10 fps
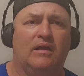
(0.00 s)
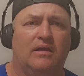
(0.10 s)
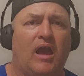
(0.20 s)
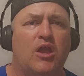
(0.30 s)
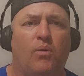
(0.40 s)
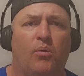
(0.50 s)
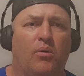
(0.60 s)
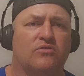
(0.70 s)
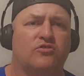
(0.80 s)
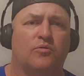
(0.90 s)
Yeah, you won
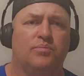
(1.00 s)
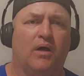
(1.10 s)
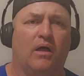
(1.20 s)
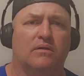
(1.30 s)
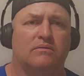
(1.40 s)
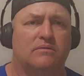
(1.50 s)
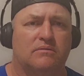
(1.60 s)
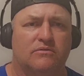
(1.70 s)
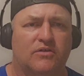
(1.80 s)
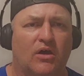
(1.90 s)
one Super Bowl.
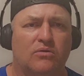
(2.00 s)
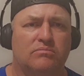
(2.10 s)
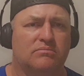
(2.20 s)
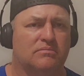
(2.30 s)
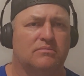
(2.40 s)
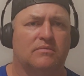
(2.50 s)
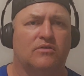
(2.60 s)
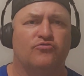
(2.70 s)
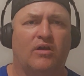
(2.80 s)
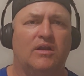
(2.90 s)
So
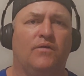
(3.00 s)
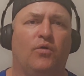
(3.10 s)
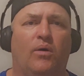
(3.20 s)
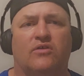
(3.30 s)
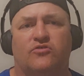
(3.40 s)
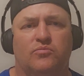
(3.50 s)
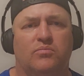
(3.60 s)
Trent Dilfer won a Super